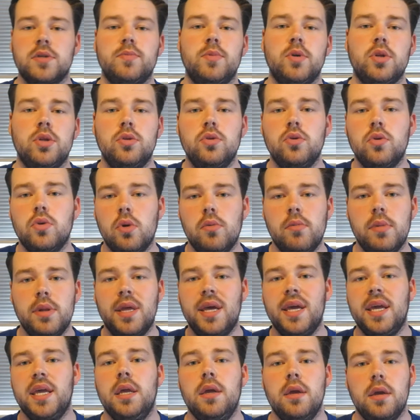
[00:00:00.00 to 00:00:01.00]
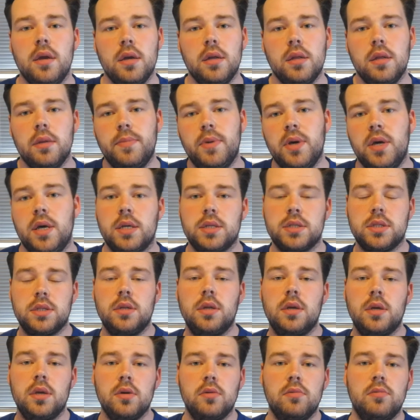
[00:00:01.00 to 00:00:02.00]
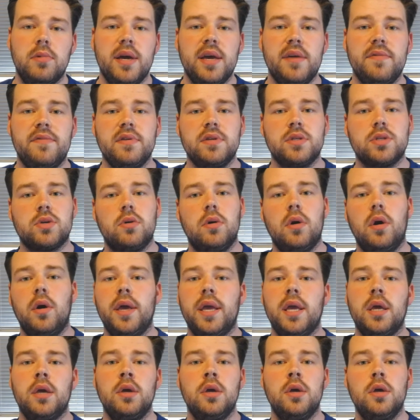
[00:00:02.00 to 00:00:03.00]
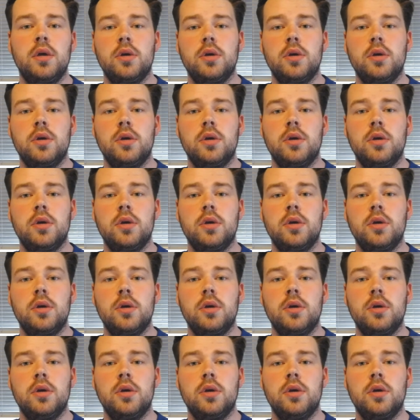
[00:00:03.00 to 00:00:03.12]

but normally the person that you're with is quite